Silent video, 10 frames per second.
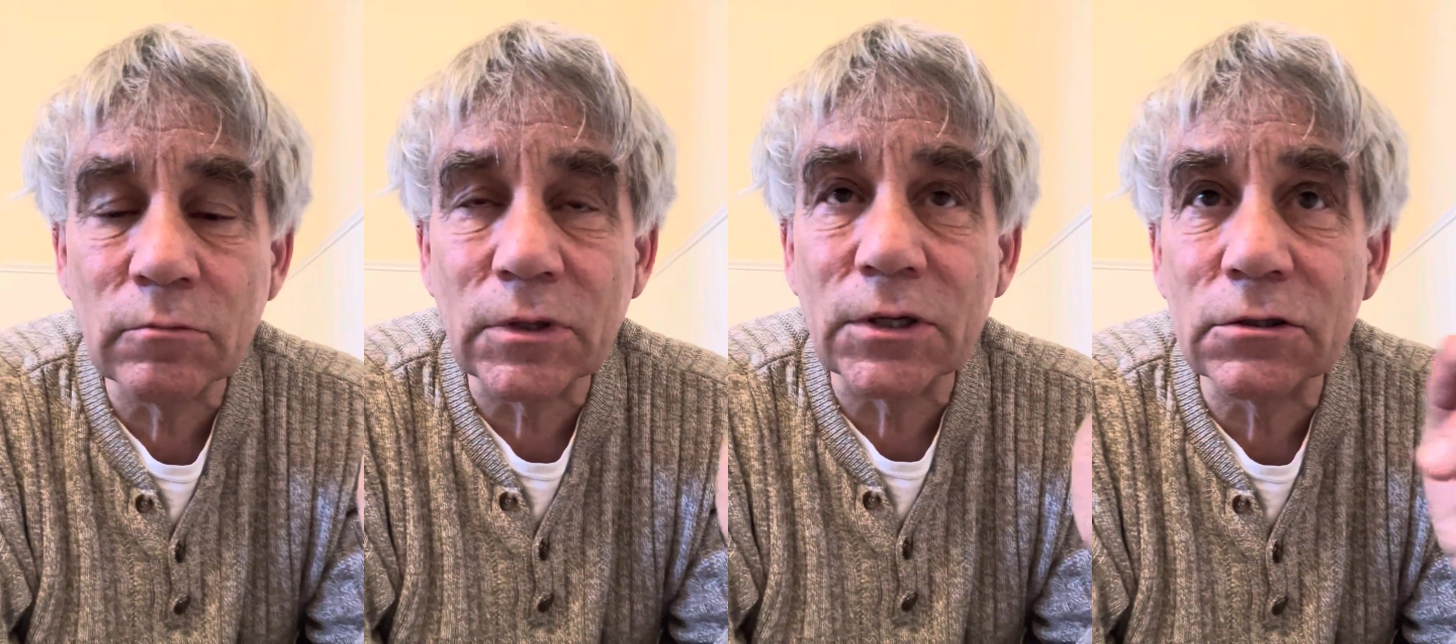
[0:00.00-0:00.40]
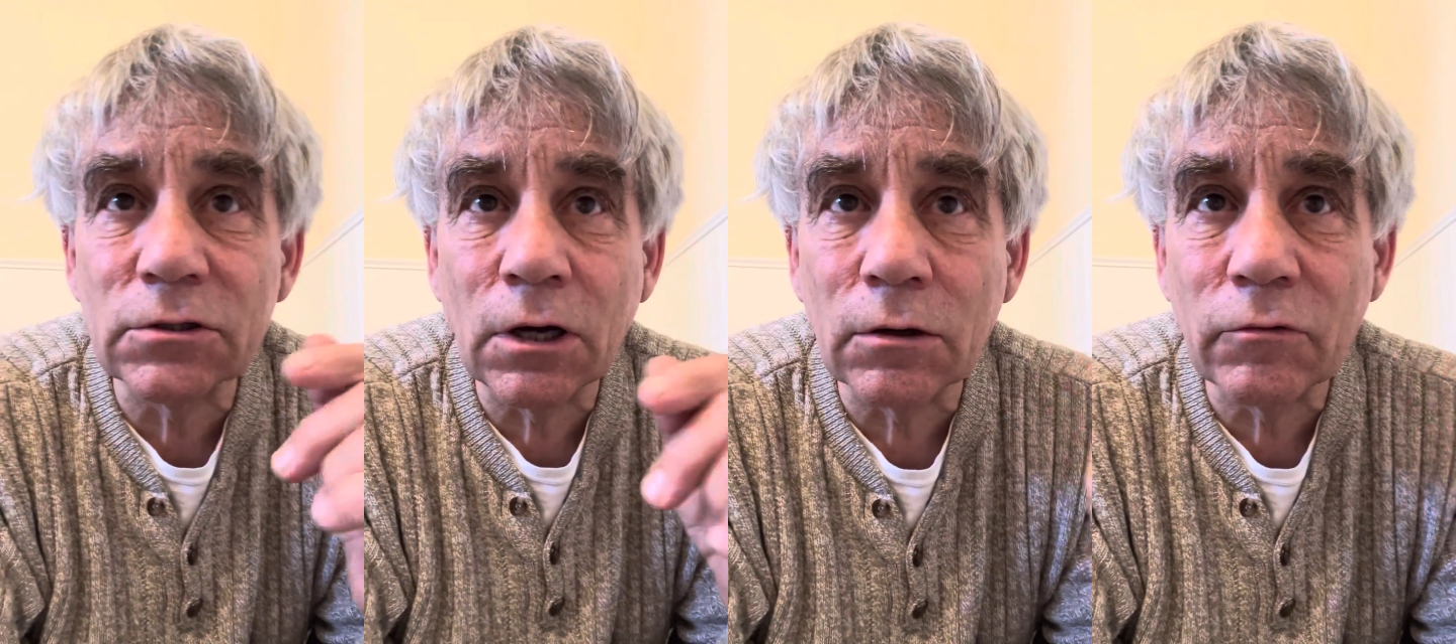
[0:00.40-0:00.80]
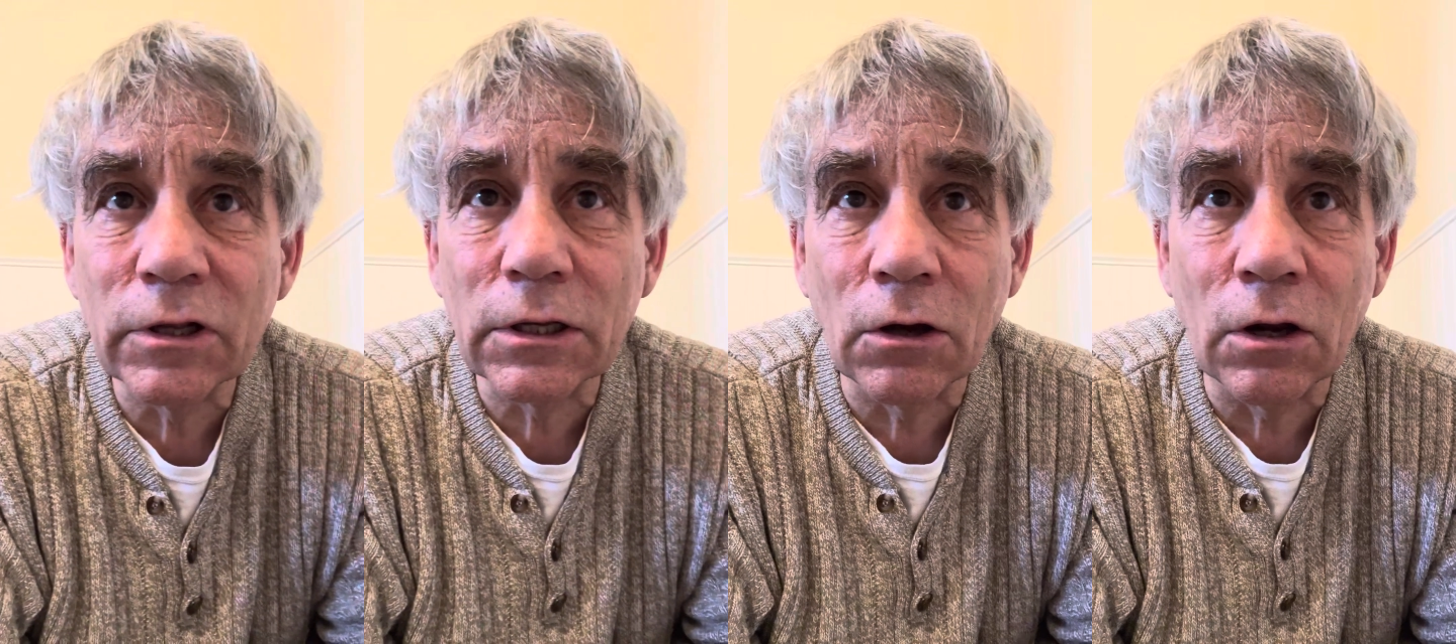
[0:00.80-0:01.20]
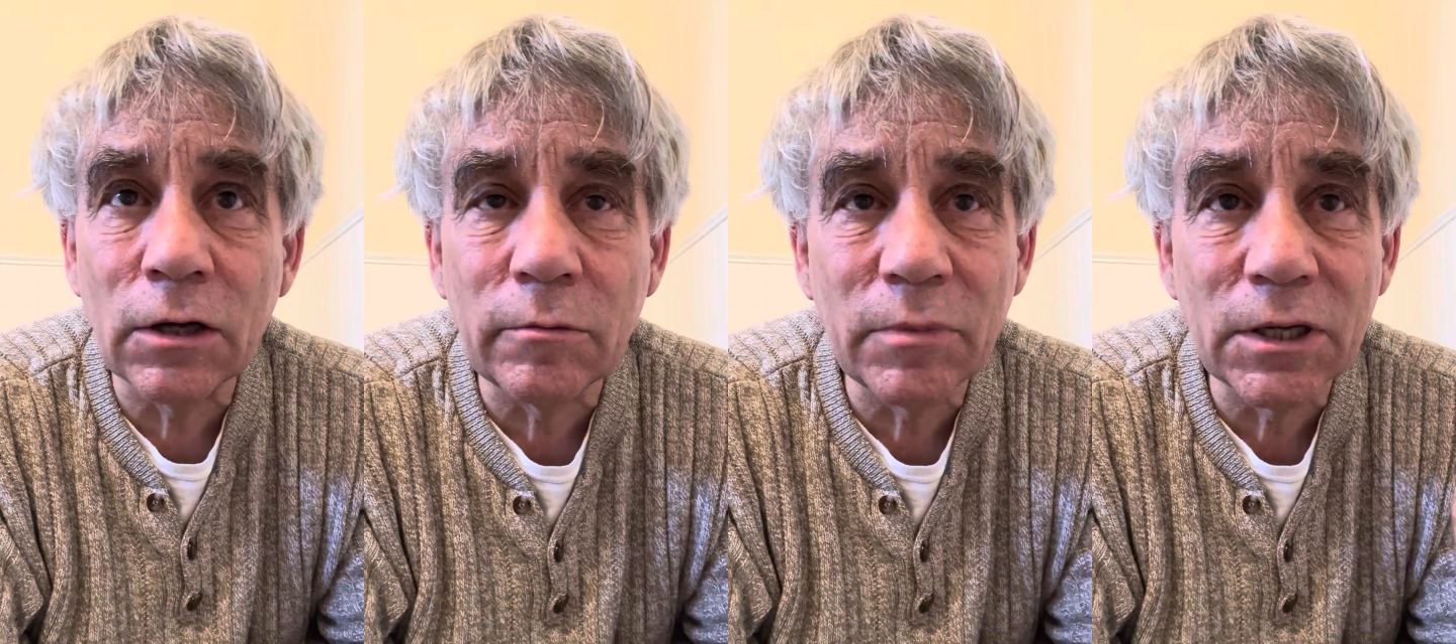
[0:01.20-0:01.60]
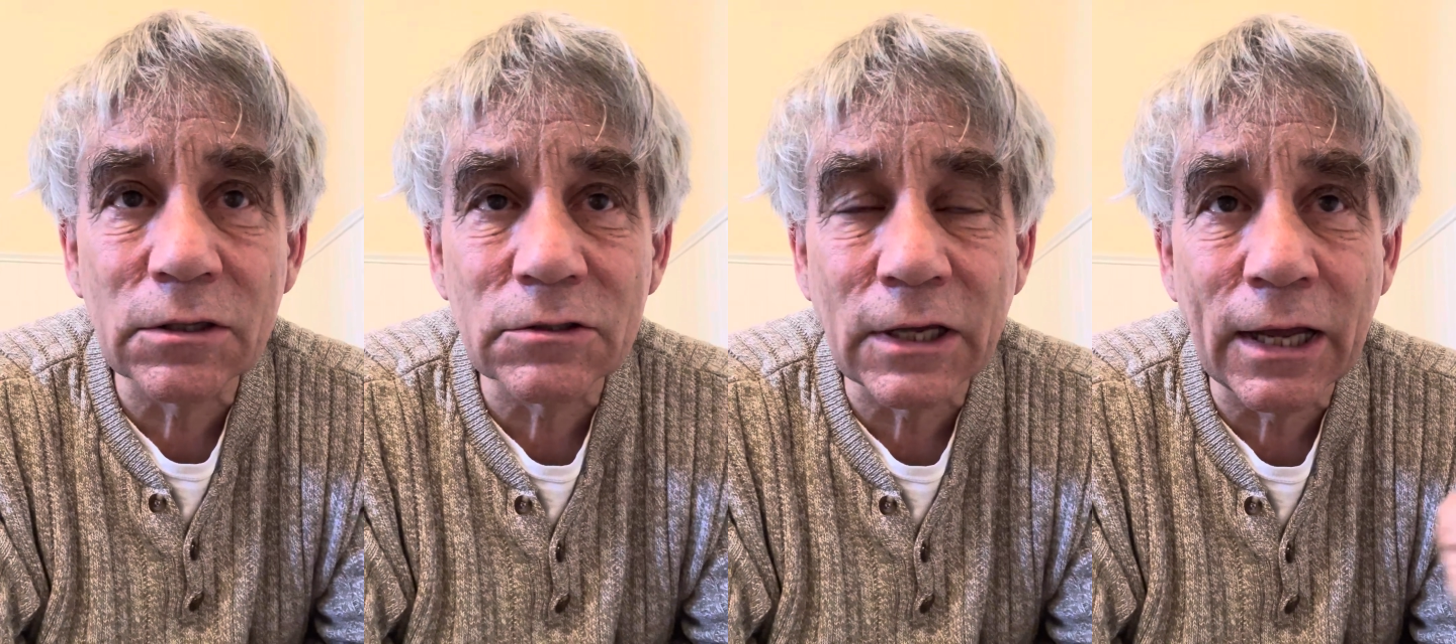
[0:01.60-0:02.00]
but it's not really on
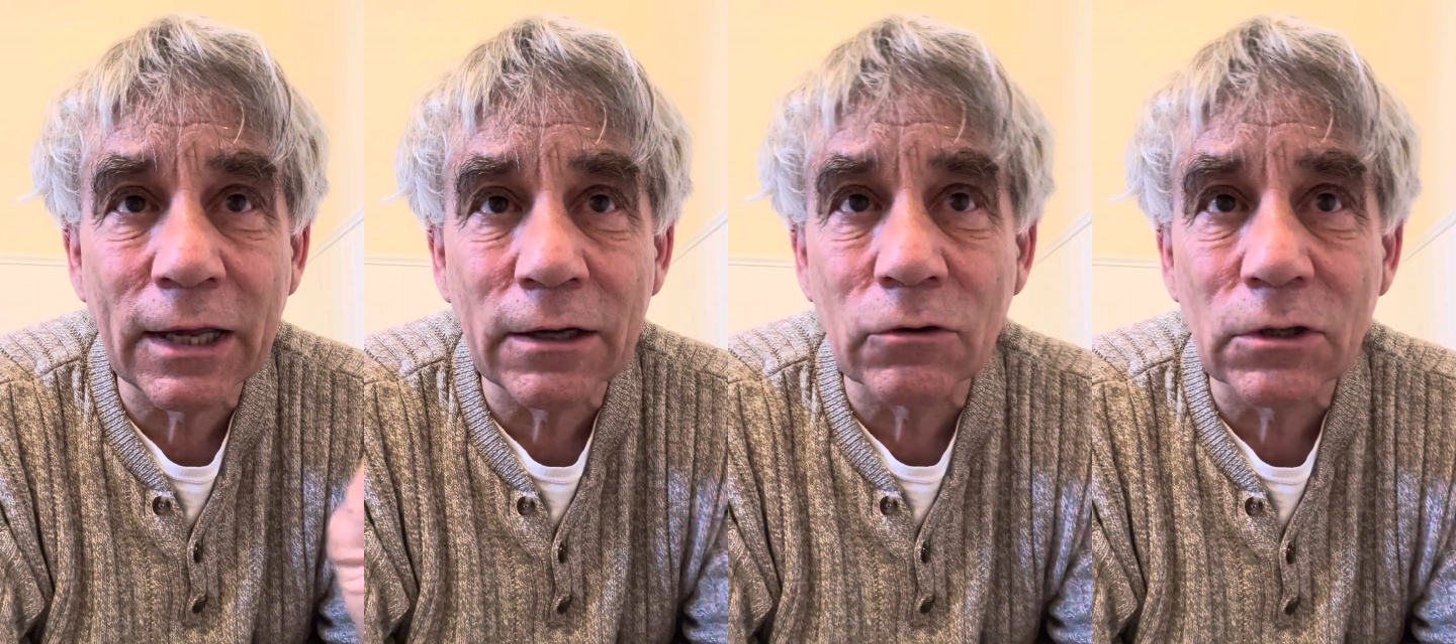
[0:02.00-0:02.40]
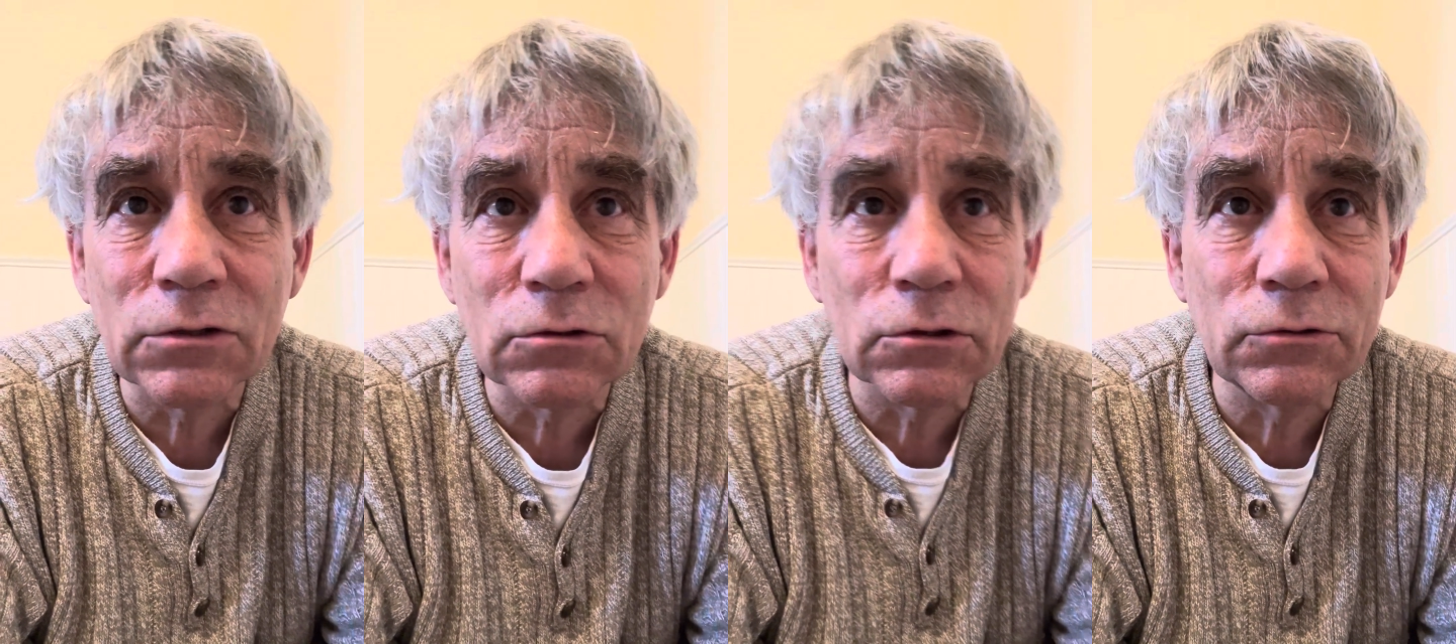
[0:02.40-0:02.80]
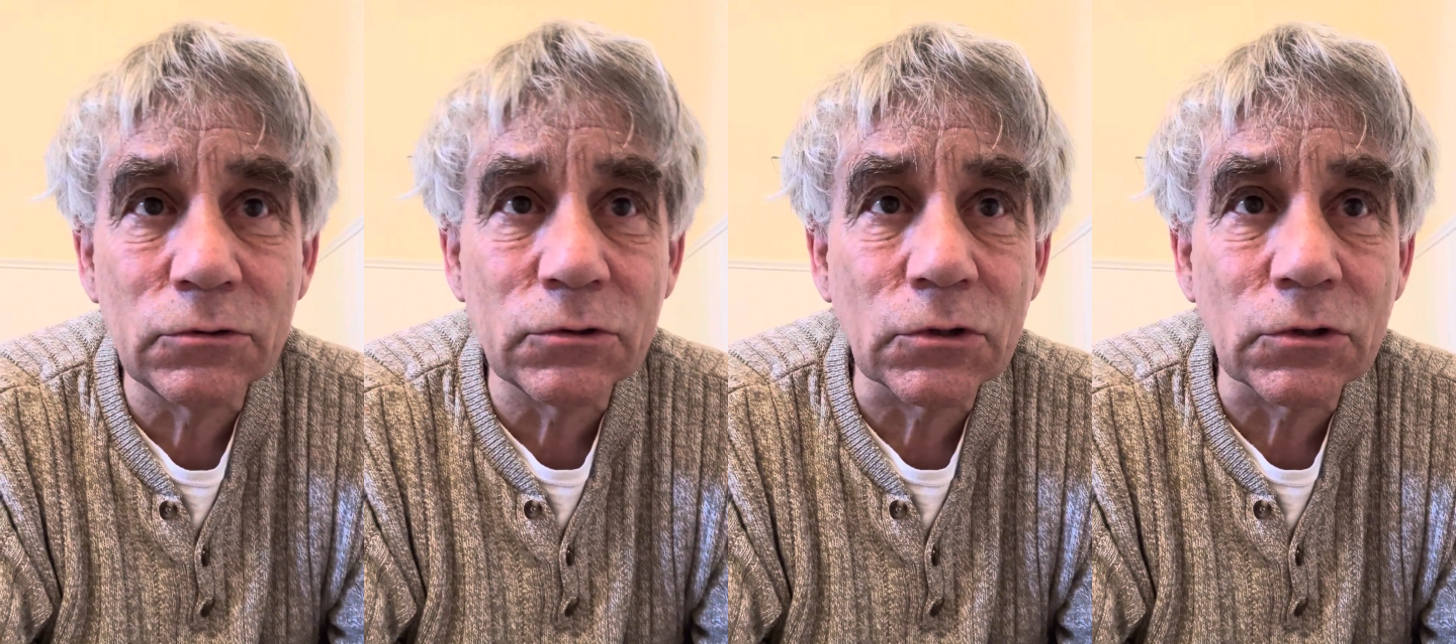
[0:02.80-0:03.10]
because the handle is loose.